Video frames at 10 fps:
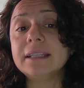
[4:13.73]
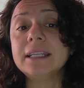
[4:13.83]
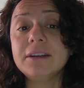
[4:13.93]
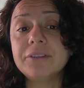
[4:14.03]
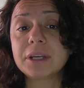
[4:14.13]

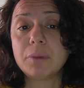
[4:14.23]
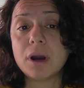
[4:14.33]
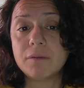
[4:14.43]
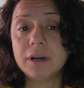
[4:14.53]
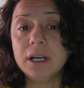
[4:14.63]
hearing
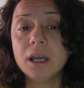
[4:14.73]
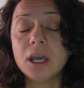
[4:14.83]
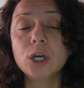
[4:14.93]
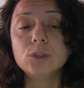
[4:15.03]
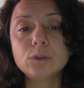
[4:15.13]
power
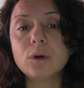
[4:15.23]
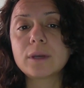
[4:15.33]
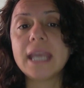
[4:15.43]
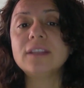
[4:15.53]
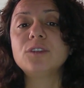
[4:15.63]
to
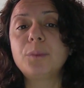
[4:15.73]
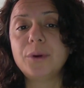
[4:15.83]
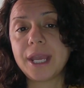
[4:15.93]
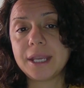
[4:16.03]
locate prey.